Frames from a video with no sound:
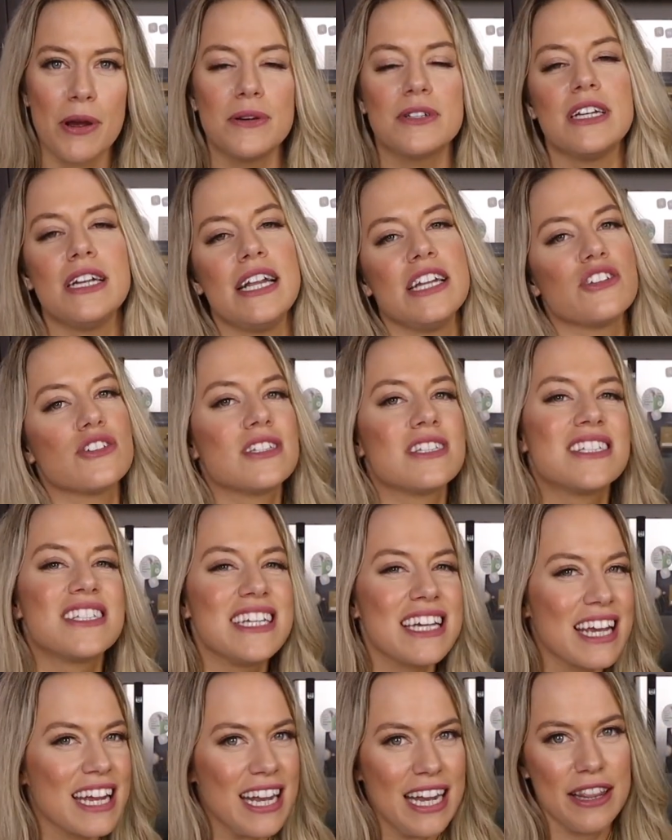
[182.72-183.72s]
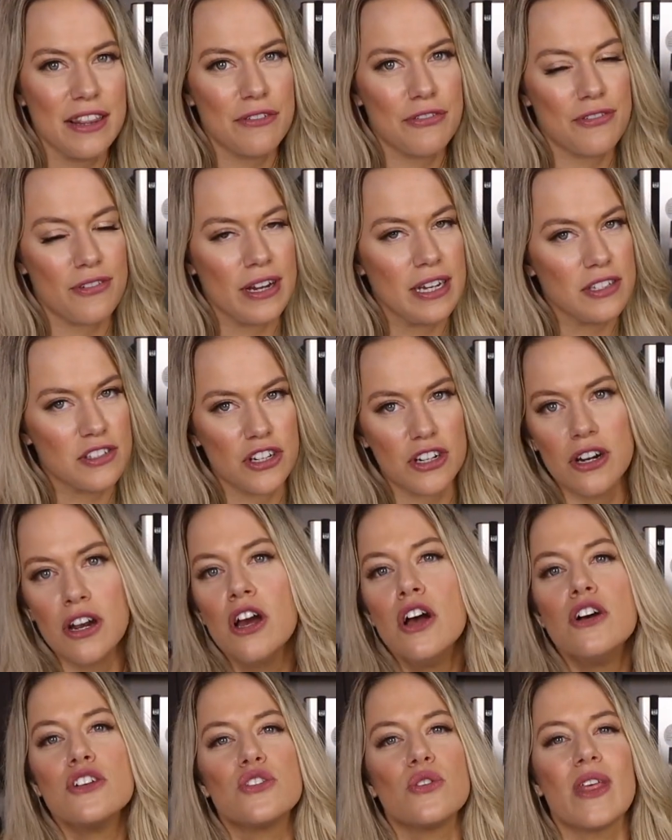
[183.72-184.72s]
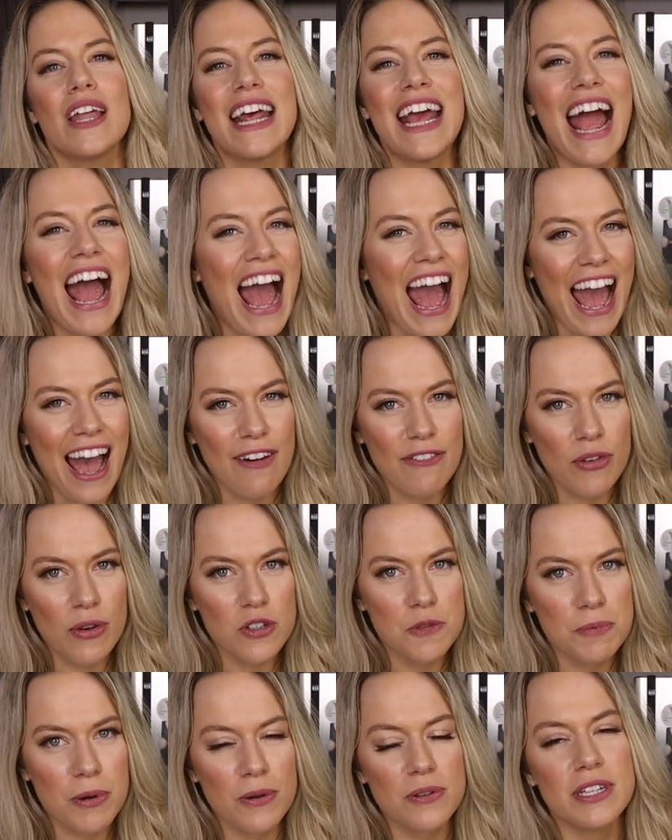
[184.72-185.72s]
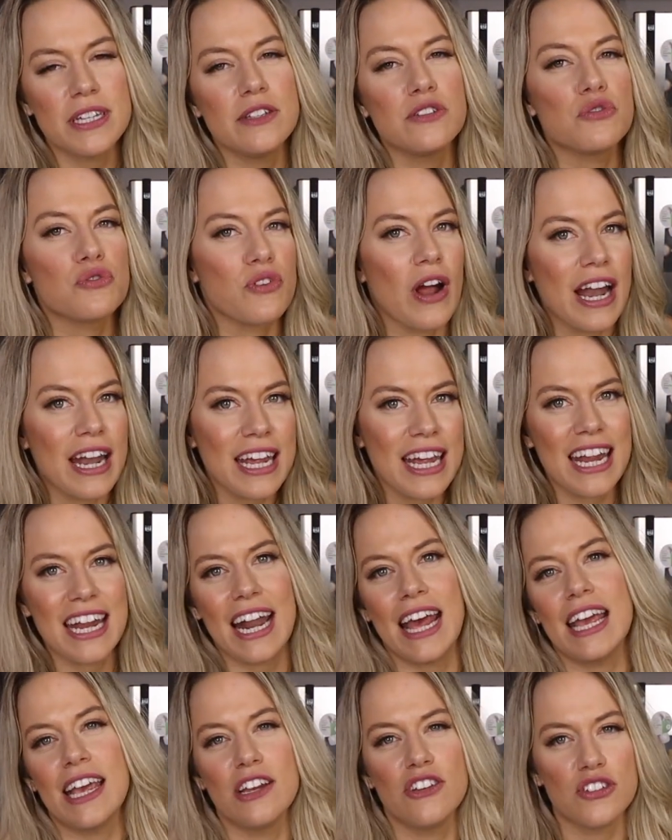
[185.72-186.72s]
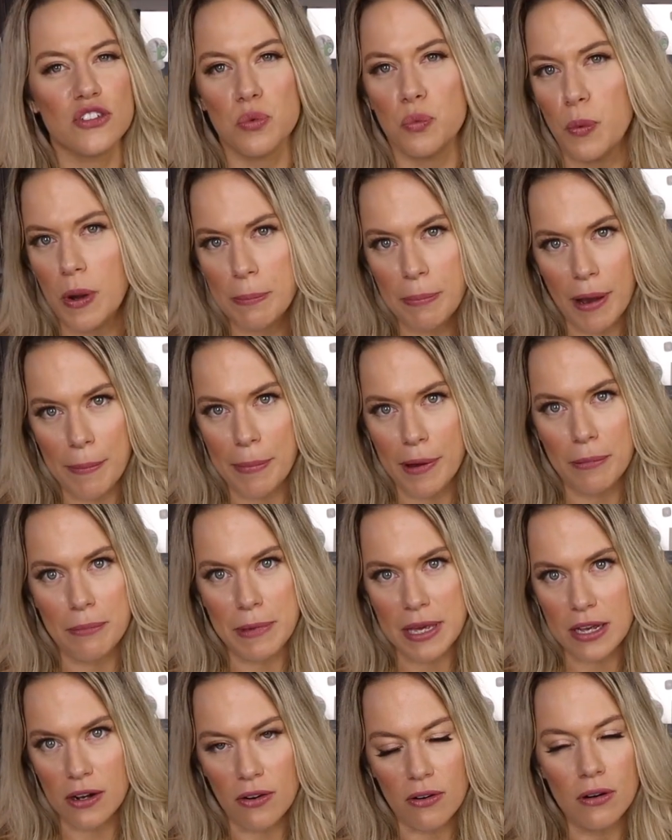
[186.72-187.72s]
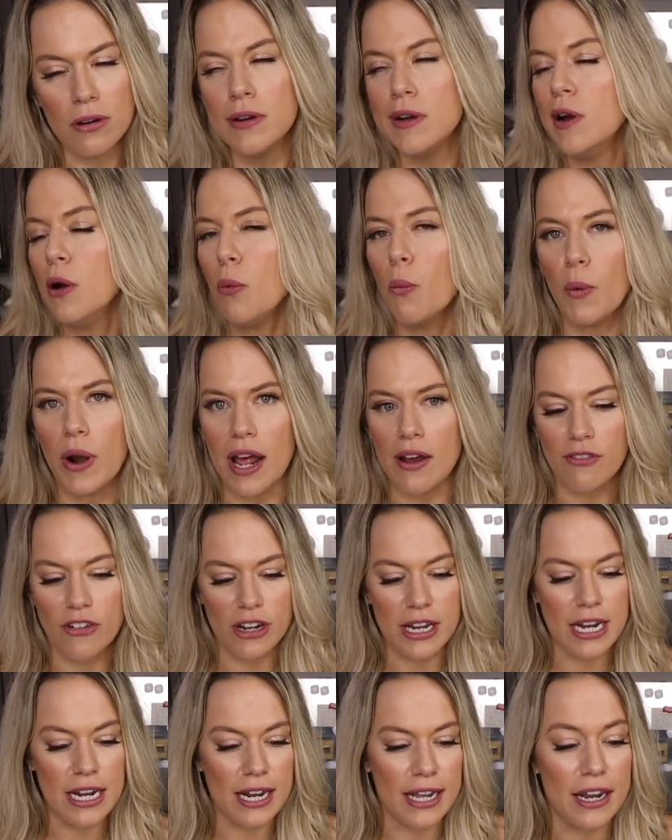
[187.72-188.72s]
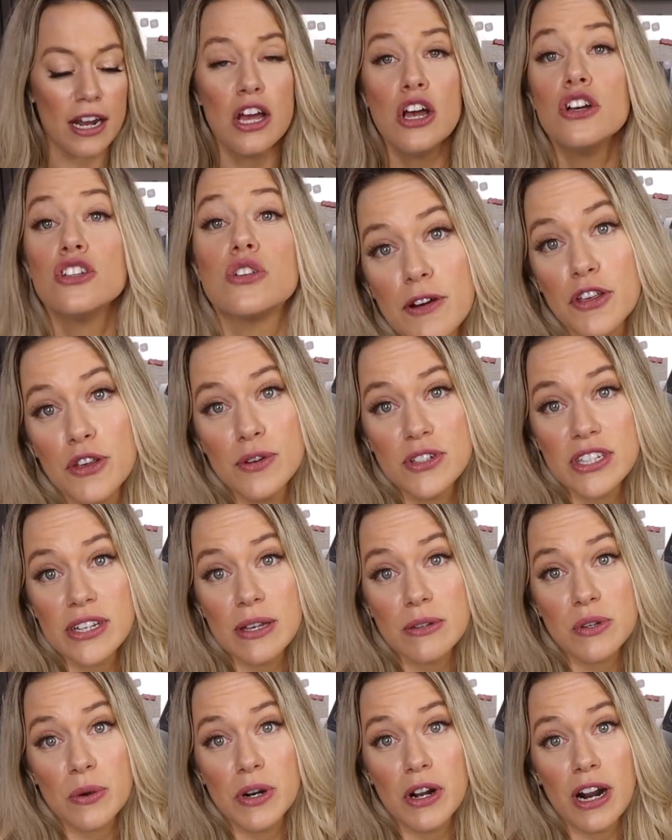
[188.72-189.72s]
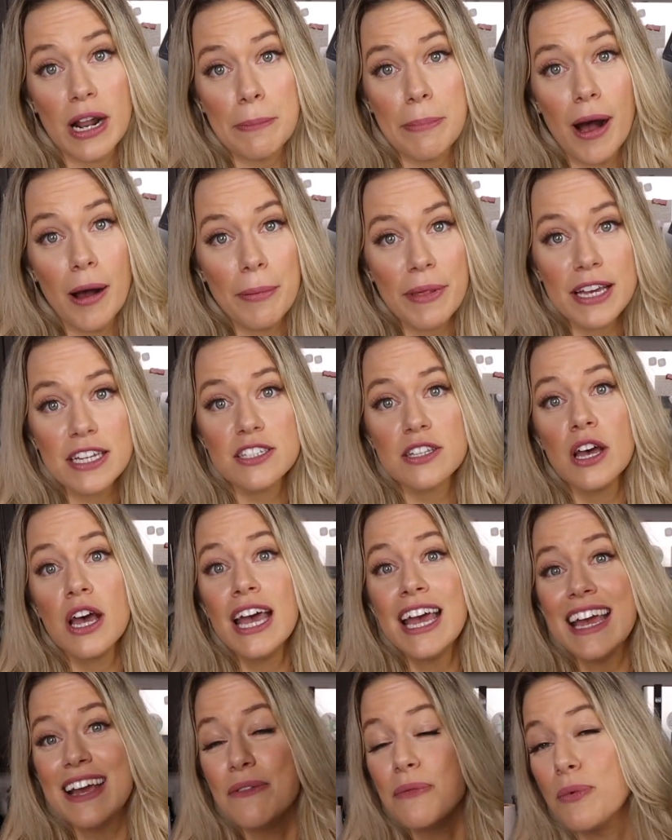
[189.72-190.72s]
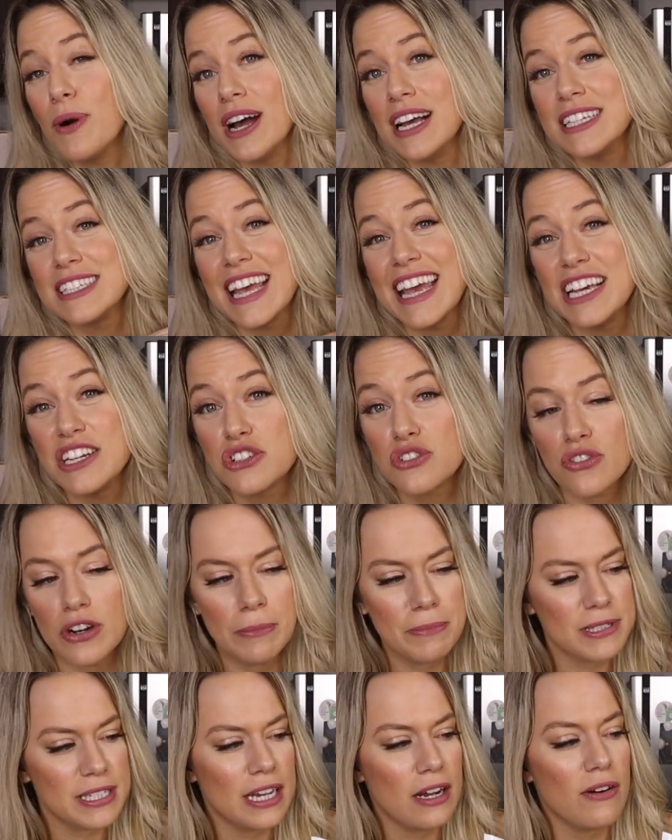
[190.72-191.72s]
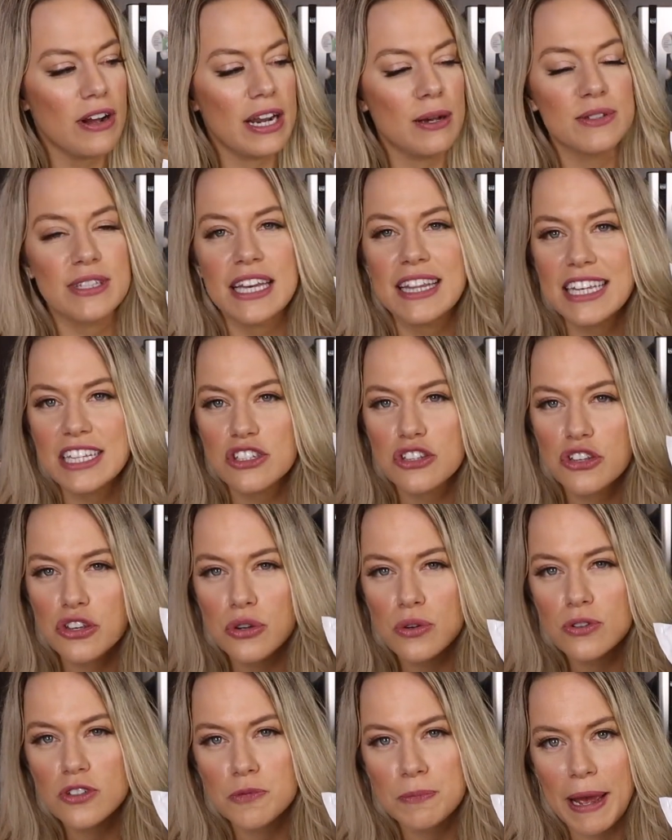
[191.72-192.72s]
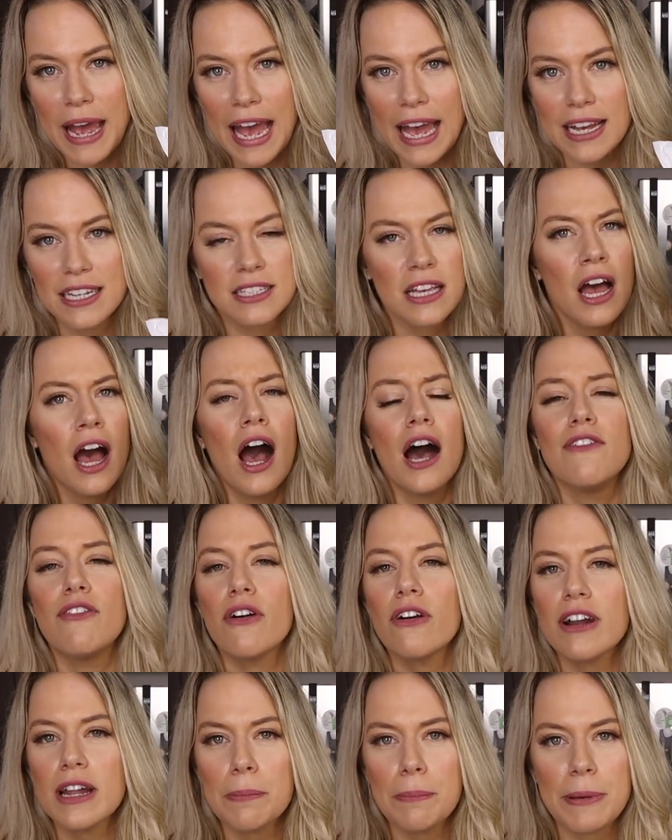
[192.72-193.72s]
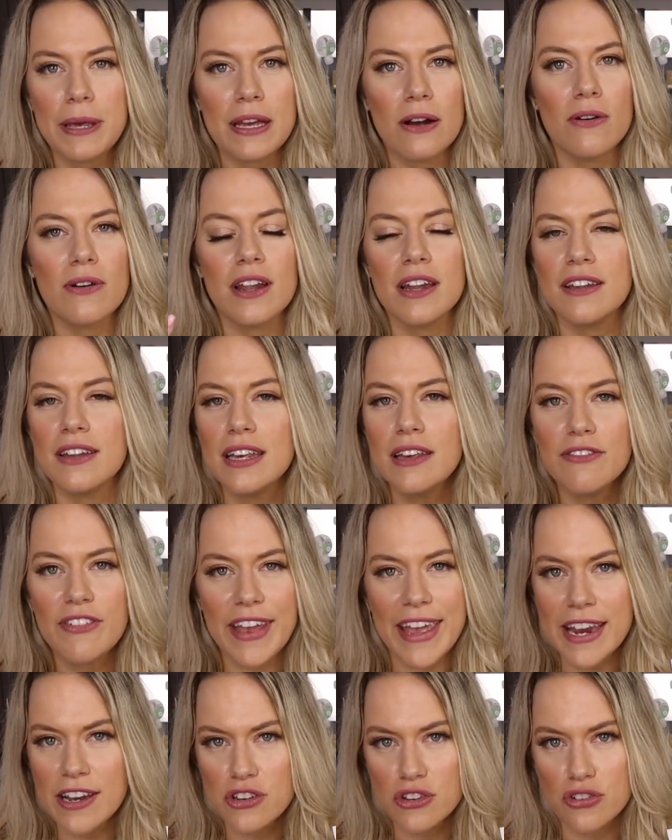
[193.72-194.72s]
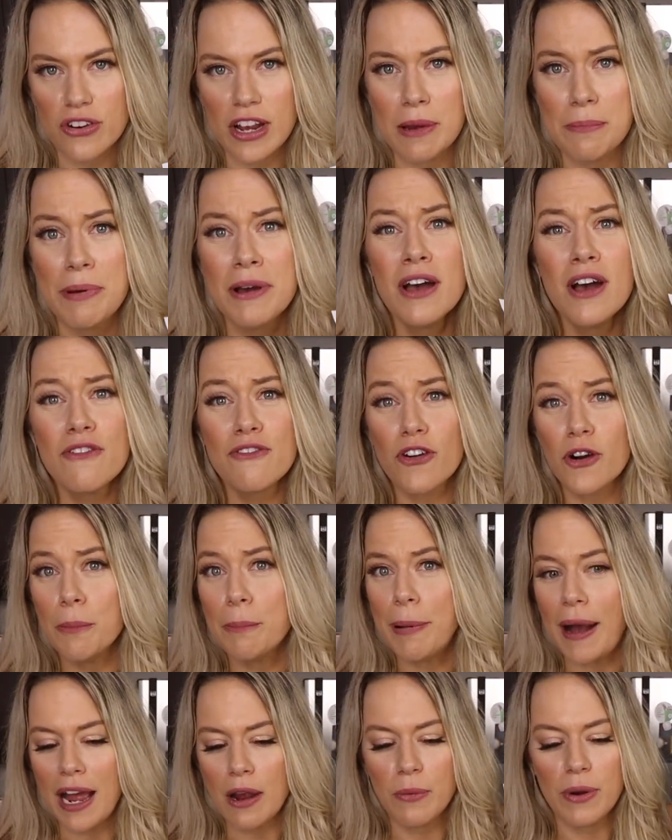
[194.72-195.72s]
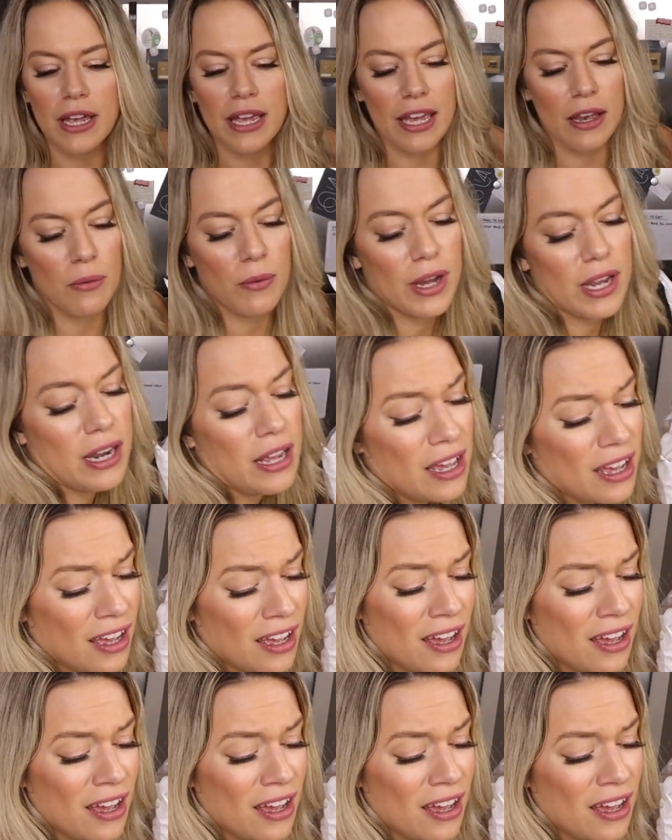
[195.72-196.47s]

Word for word: protein and just stick it in the freezer so that I have those proteins ready and I can just whip up a meal whenever needed. So a huge sale that was going on at Publix was a shrimp sale, and it was like these huge bags of already peeled deveined shrimp for buy one, get one.